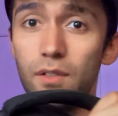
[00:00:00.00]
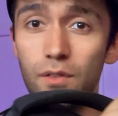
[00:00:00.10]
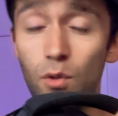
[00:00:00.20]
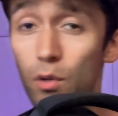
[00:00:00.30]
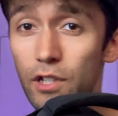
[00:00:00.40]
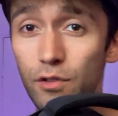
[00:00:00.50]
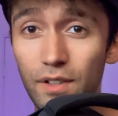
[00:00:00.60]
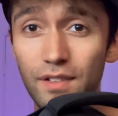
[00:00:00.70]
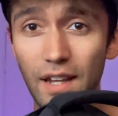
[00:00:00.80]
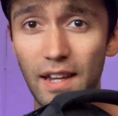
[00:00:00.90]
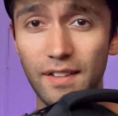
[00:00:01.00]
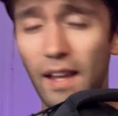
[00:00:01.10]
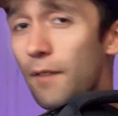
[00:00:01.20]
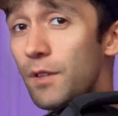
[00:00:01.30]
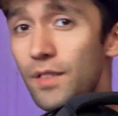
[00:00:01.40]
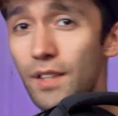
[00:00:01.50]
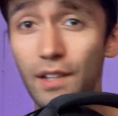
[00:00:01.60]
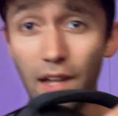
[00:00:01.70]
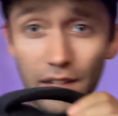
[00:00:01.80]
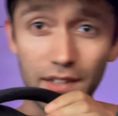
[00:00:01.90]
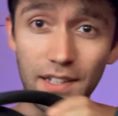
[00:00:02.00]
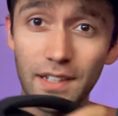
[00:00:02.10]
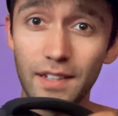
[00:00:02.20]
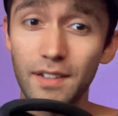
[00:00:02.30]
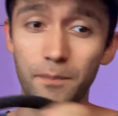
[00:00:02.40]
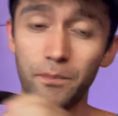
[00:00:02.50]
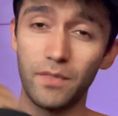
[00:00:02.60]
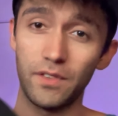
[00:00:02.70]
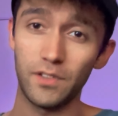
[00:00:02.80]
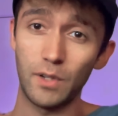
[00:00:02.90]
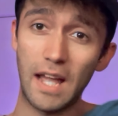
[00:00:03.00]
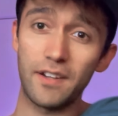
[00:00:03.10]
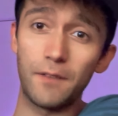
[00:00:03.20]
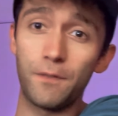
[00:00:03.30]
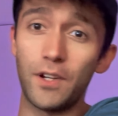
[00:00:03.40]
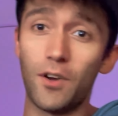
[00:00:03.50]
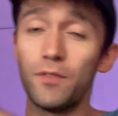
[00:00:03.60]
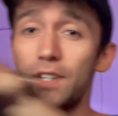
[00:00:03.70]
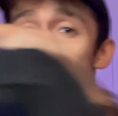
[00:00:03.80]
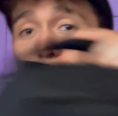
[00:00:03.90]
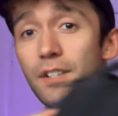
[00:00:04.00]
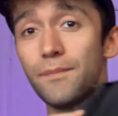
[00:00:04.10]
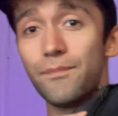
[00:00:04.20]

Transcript: toiletries, and everything I need. So how did I fit all of it in here?